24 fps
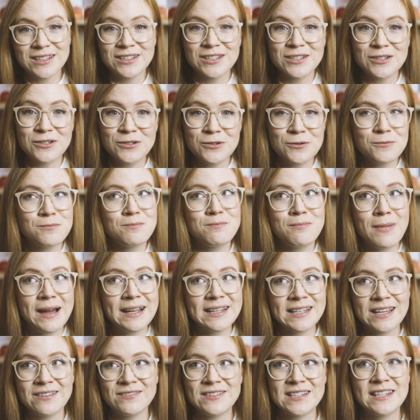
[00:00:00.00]
You
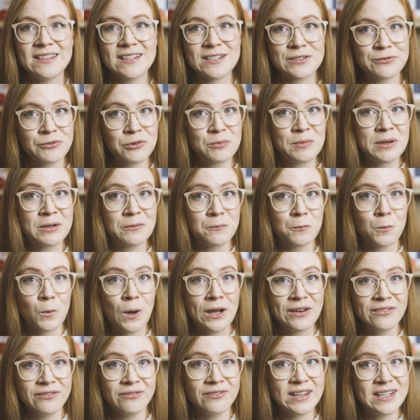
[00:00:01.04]
might have seen this room in
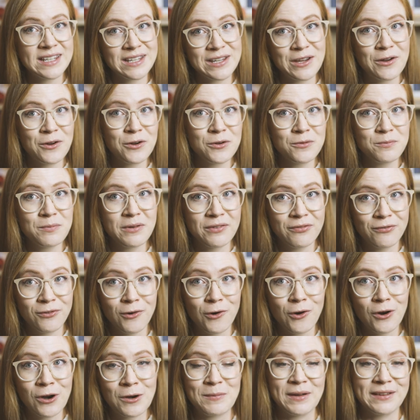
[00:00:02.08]
one video
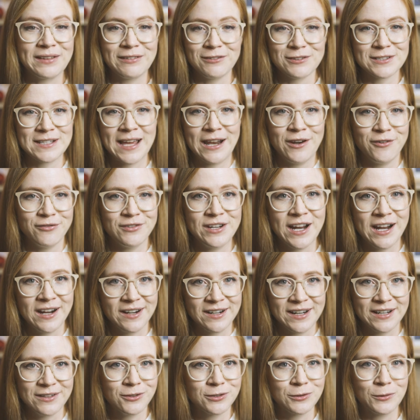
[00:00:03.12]
before, but it was kind of
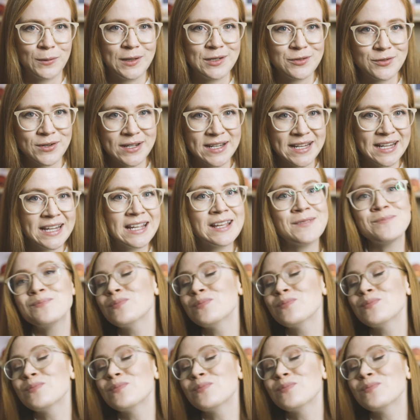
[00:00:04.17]
dark and not quite ready.